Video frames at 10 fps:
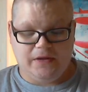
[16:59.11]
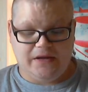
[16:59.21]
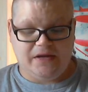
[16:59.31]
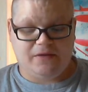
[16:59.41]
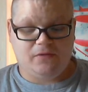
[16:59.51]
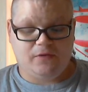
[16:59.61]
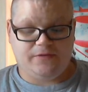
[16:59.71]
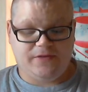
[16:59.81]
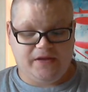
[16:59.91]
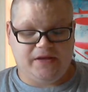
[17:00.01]
and I will
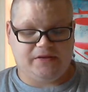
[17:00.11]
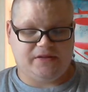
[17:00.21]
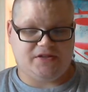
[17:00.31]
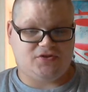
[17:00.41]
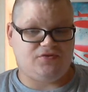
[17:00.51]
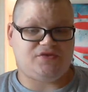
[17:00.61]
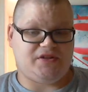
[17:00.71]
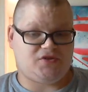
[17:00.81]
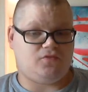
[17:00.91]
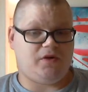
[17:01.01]
think that
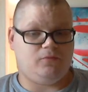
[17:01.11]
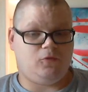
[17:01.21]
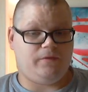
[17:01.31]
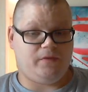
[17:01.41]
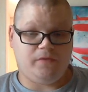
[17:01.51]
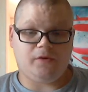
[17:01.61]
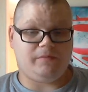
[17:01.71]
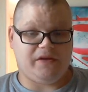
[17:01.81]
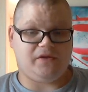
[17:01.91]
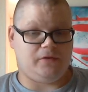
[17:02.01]
Suicide Squad movie will
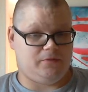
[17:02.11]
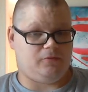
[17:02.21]
be a good